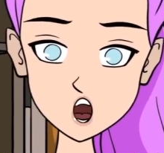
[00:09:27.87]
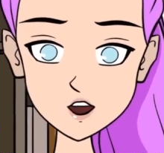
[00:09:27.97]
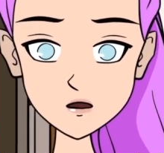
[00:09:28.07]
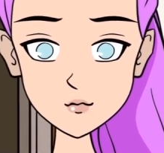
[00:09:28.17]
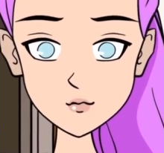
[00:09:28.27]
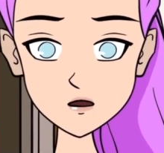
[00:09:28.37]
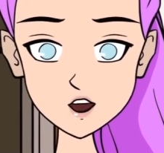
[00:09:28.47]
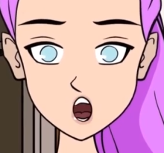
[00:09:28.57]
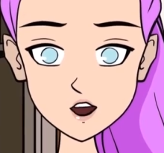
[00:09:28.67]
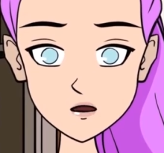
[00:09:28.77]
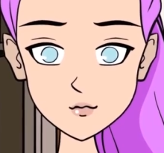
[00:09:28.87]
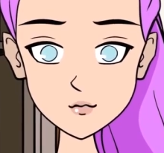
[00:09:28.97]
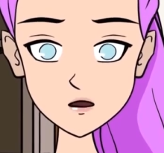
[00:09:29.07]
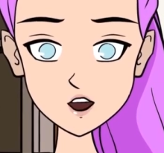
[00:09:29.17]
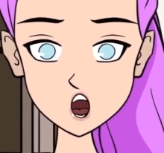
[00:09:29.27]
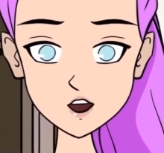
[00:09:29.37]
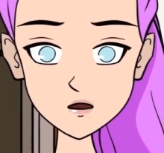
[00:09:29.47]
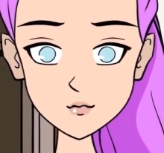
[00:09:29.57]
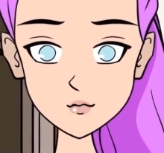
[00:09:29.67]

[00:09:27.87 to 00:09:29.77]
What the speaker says: Dean didn't seem to mind at all.